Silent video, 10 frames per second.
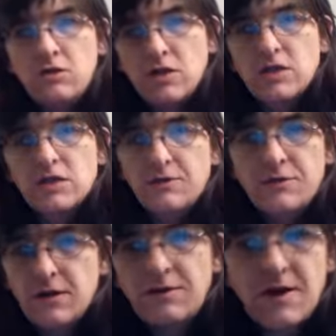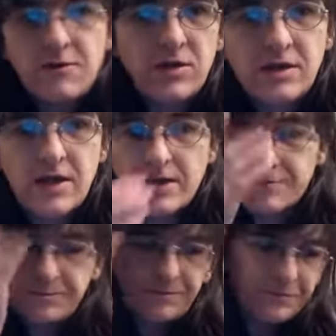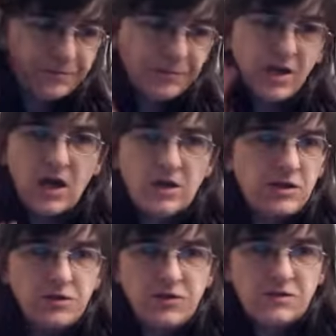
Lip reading: Which is why I'm going to do my enemy of the month.